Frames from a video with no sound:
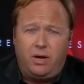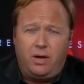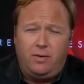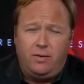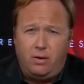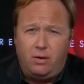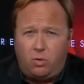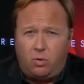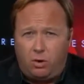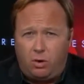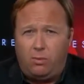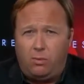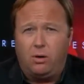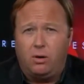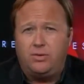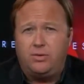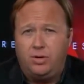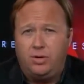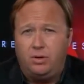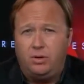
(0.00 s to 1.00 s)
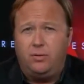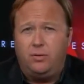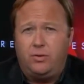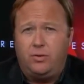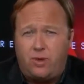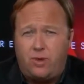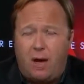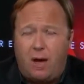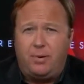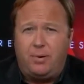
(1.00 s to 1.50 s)
And then World War II,
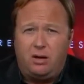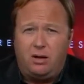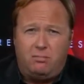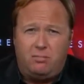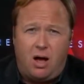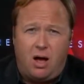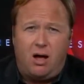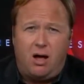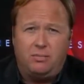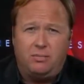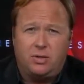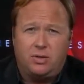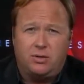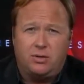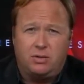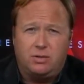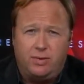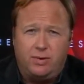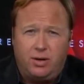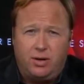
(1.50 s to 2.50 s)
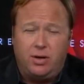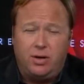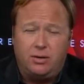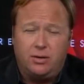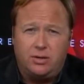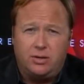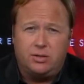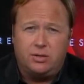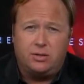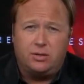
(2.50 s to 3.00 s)
the dropping of bombs on
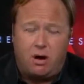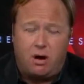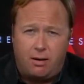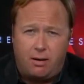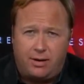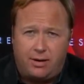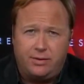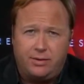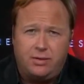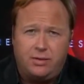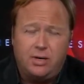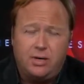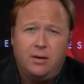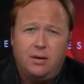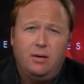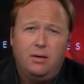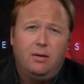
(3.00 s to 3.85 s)
civilians as targets,